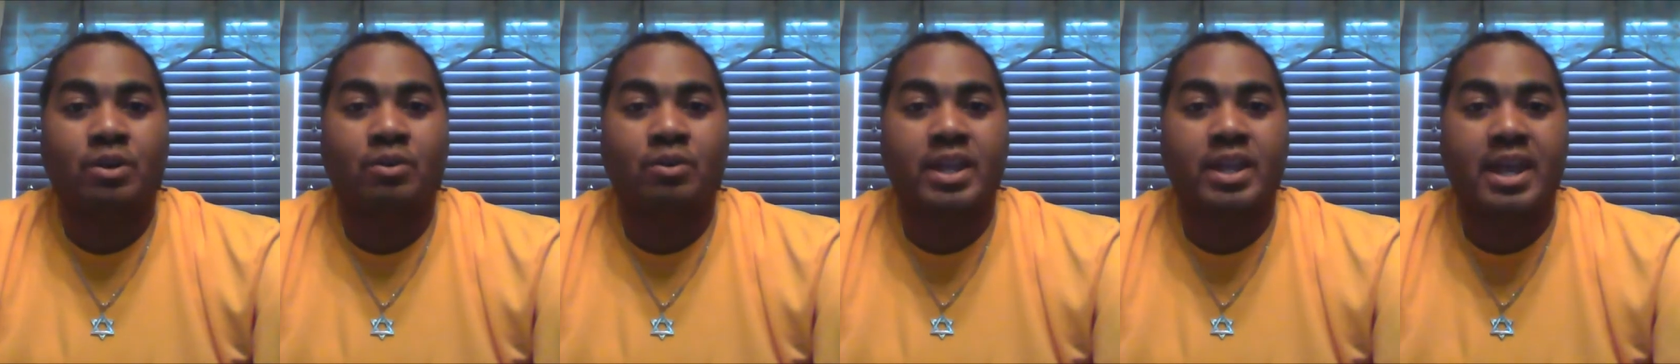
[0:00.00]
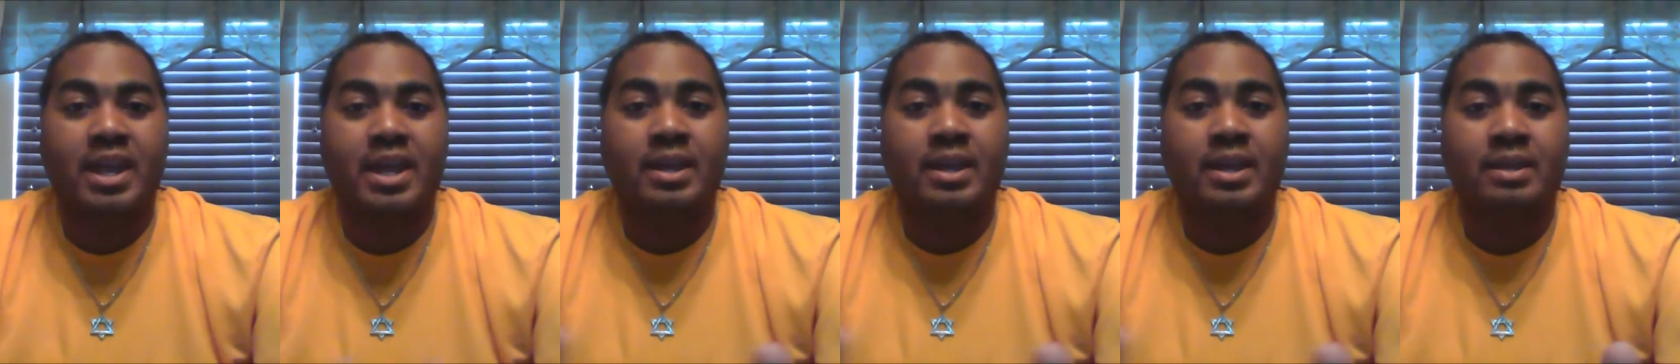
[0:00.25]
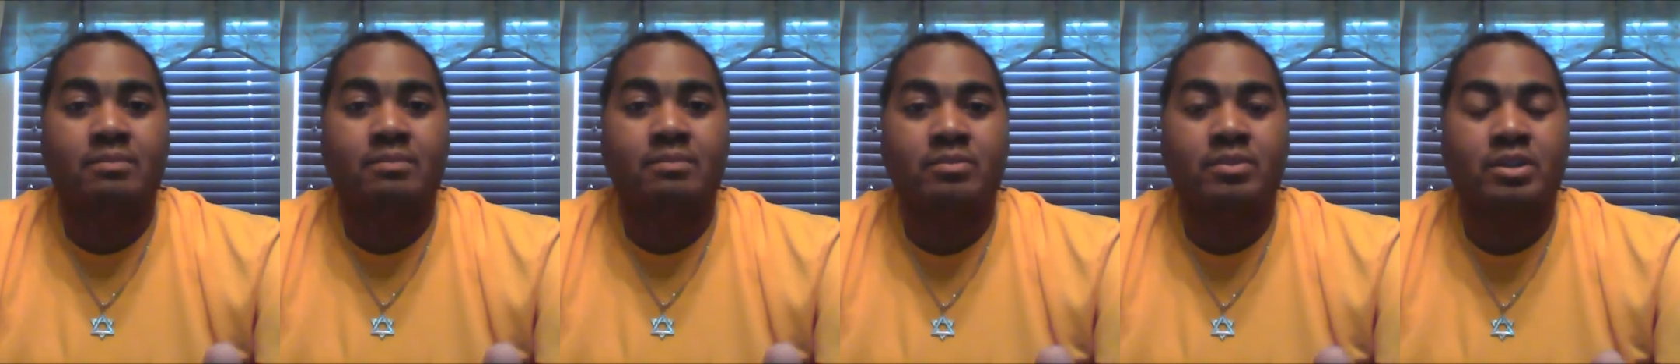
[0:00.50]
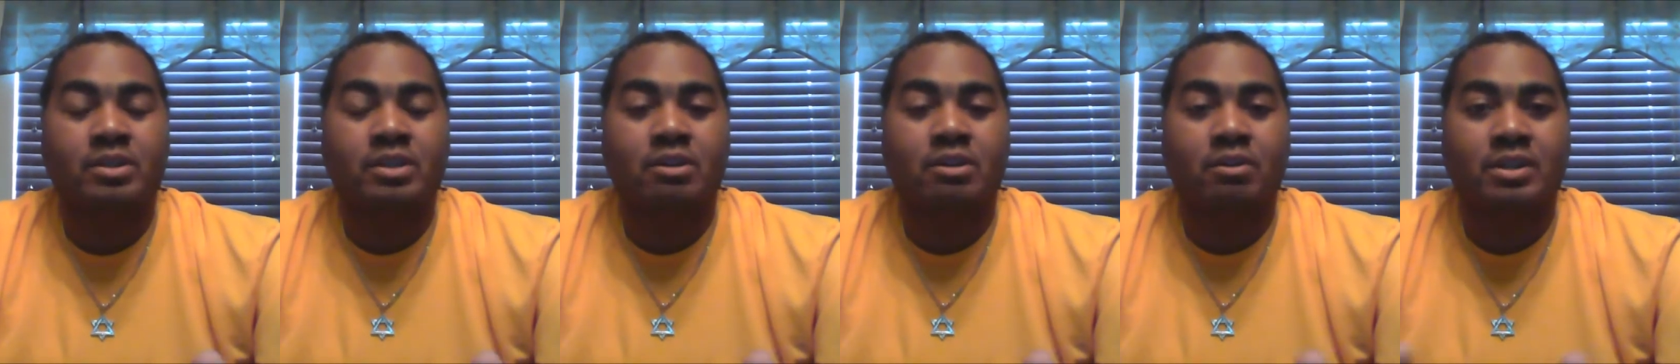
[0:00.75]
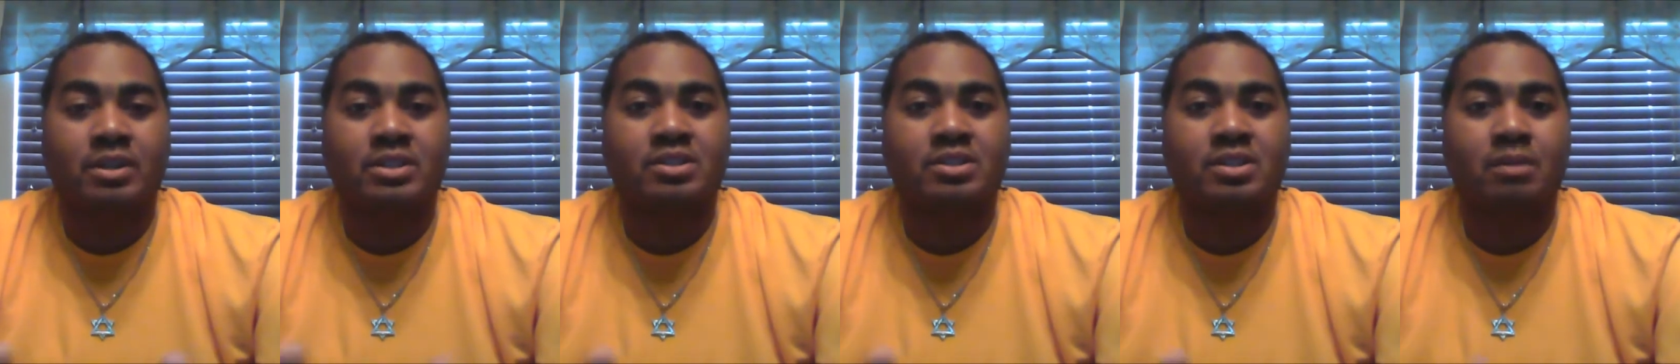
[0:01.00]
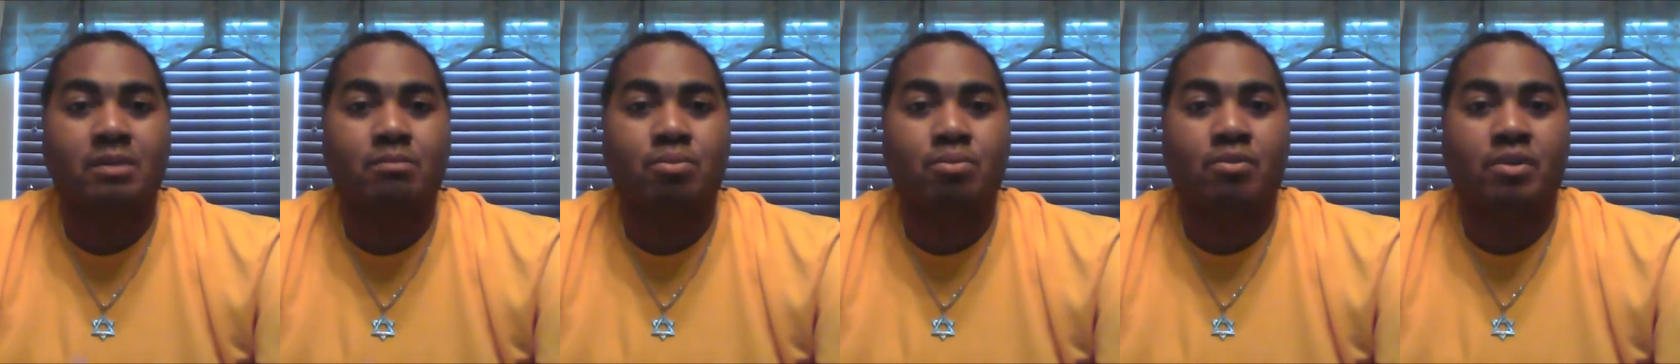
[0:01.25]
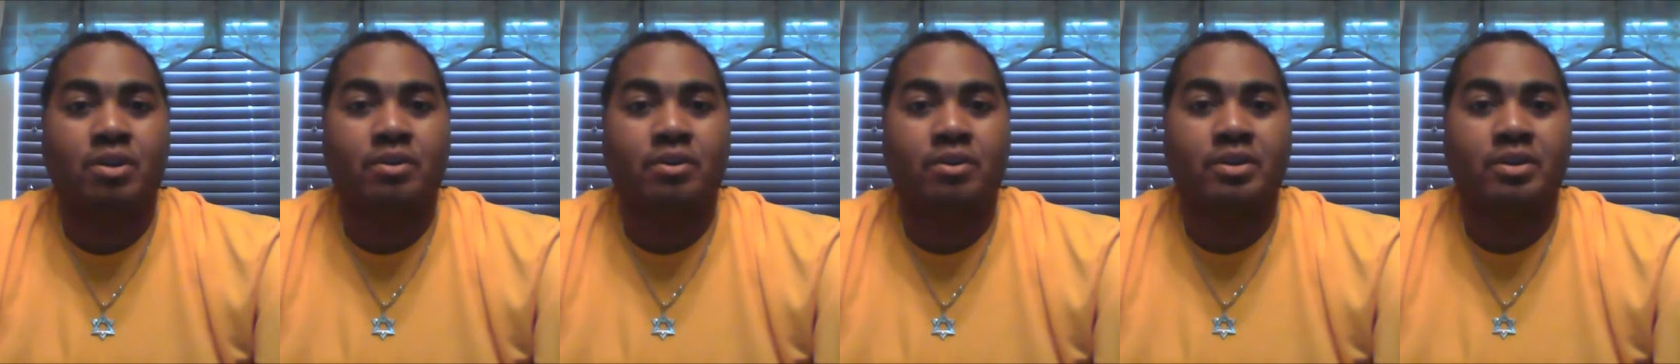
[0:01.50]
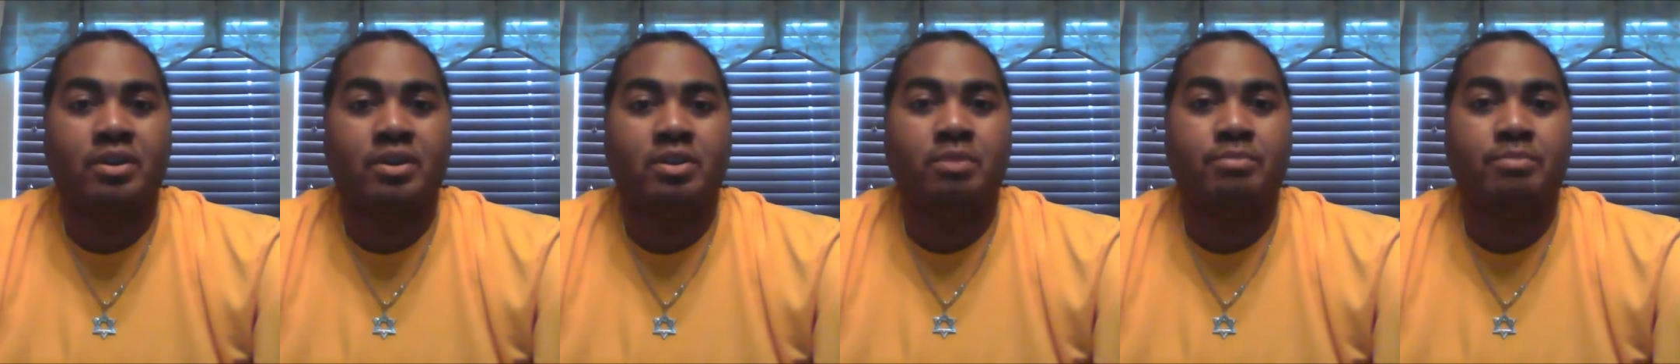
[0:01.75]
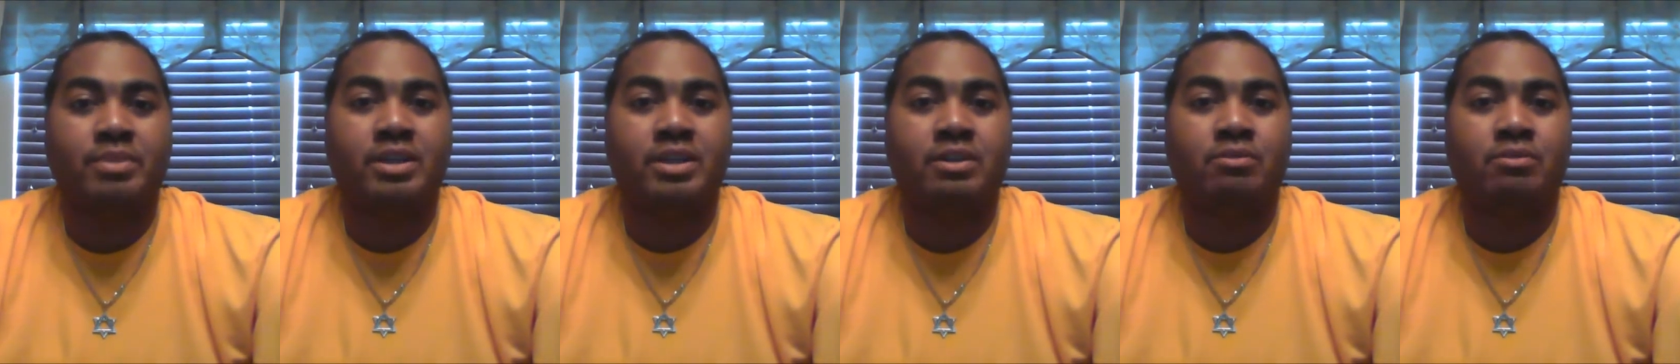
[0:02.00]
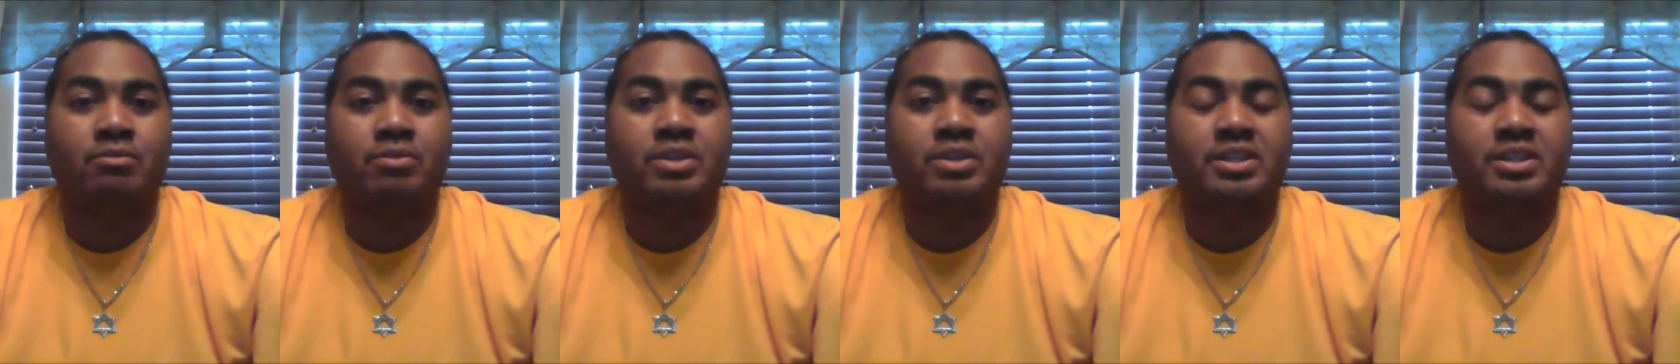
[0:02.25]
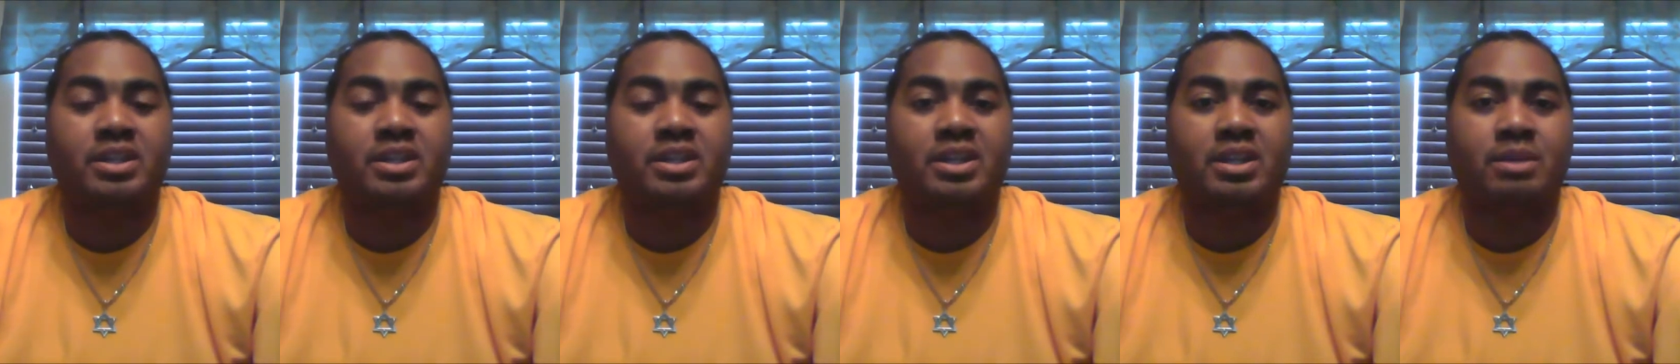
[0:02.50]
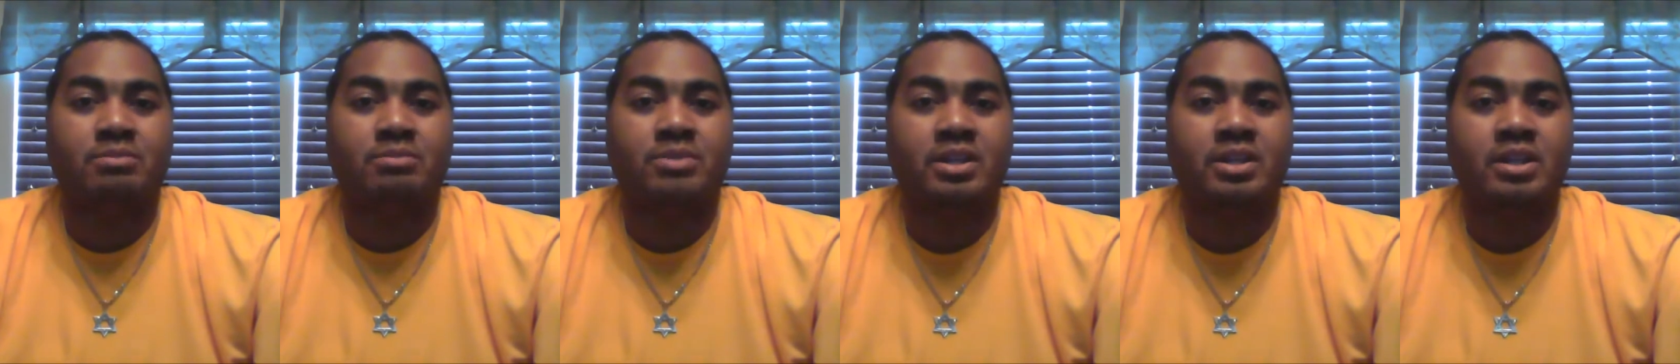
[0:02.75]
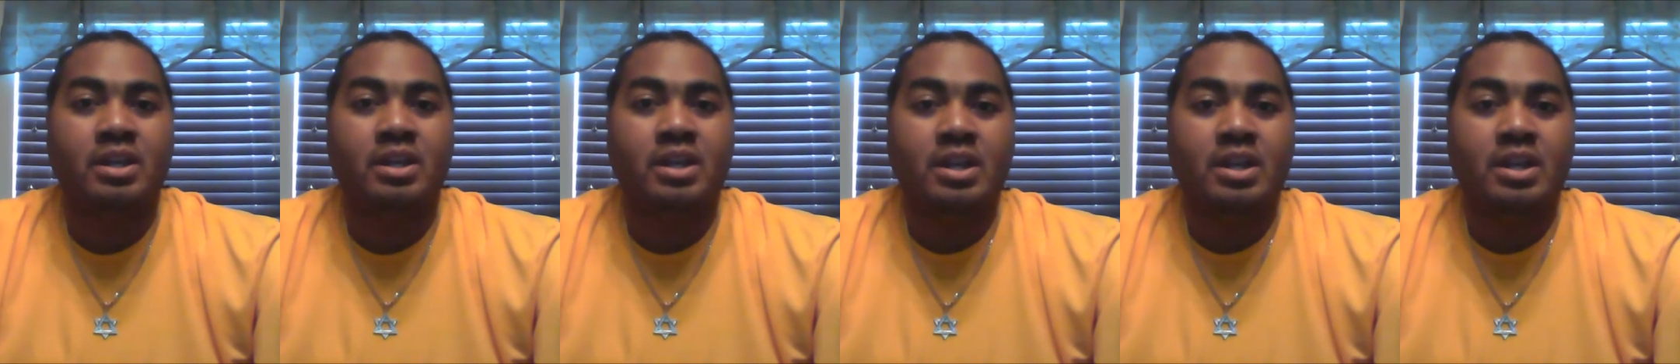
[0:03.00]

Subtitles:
can, at some point or another be redeemed.